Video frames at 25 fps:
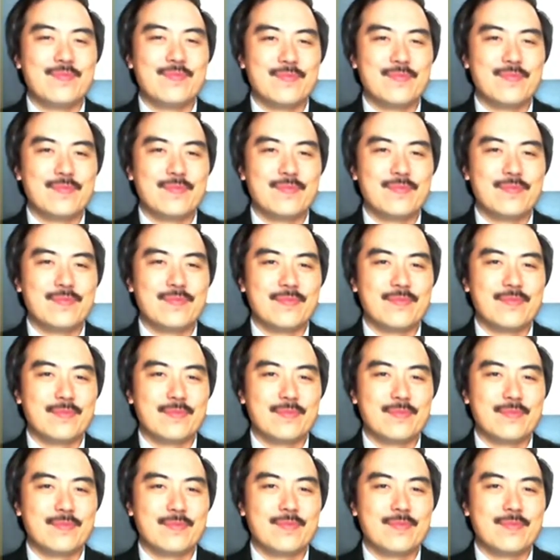
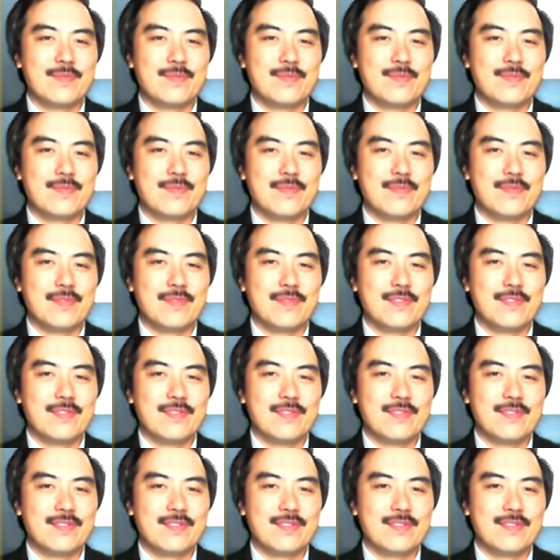
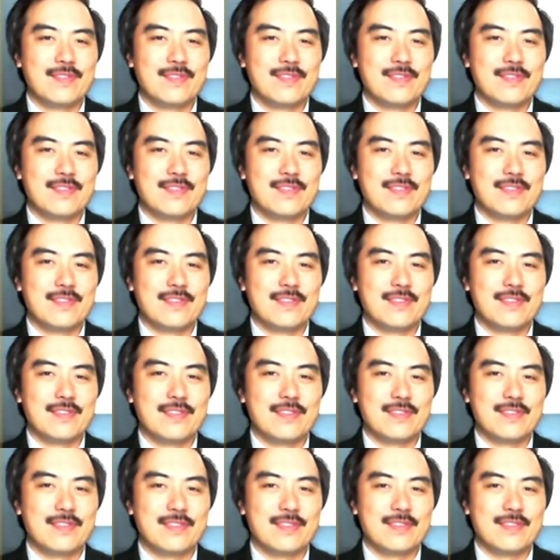
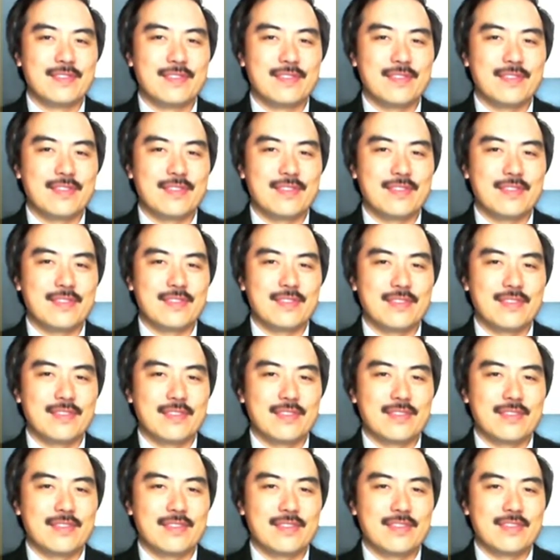
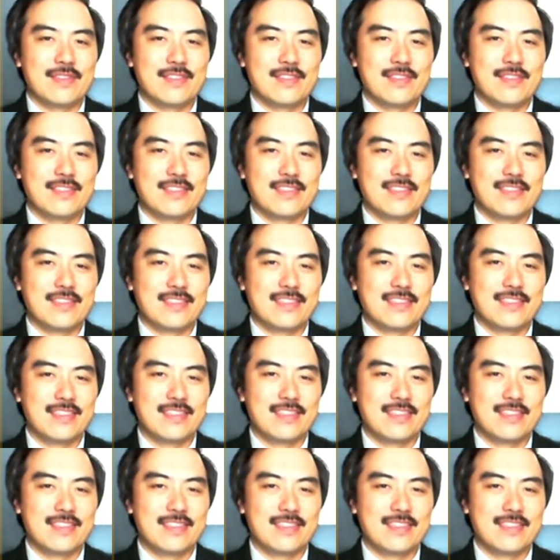No words are spoken by the person on screen.